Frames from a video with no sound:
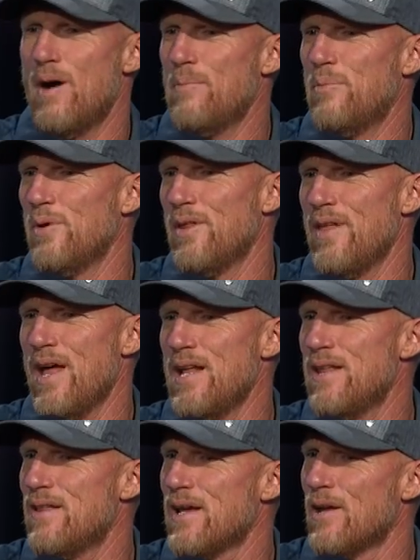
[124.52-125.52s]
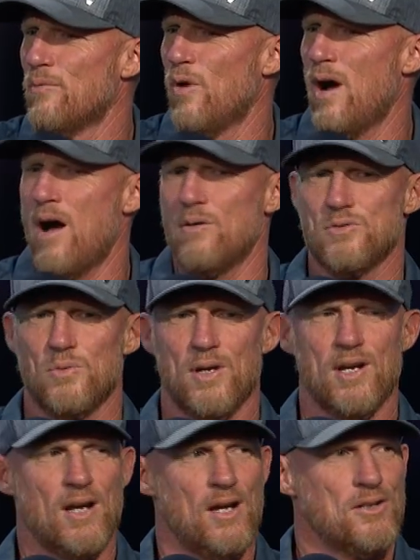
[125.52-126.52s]
up with anything. And I was
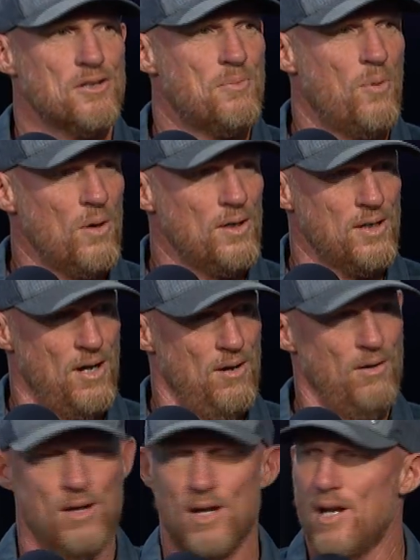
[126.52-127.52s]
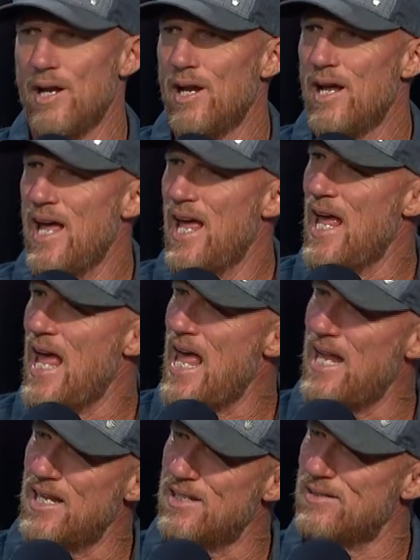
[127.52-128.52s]
working on your sport coat,
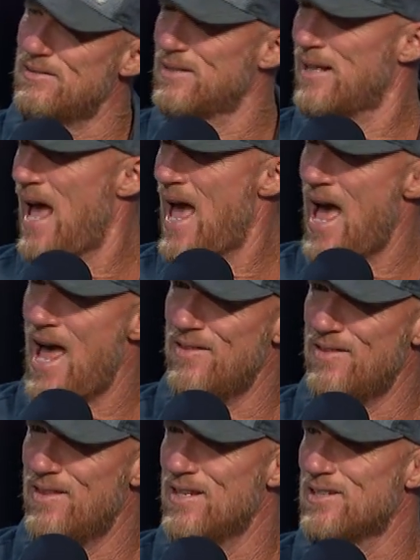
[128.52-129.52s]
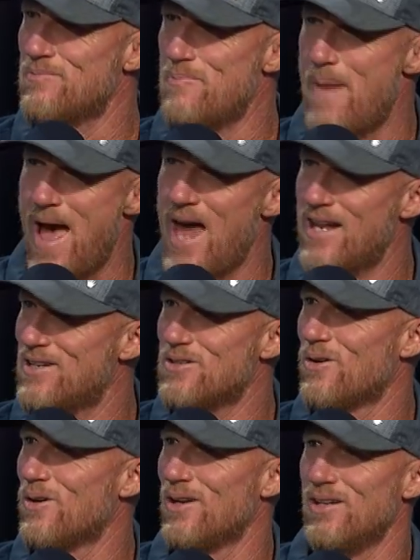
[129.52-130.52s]
and it had this
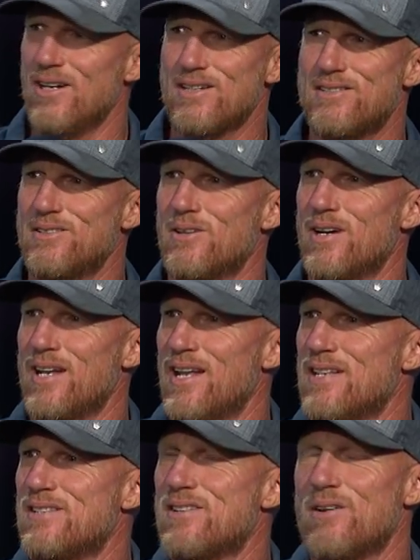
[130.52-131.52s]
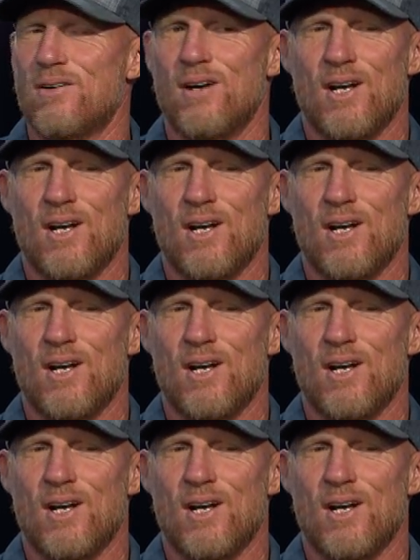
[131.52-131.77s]
matador look to it. And so,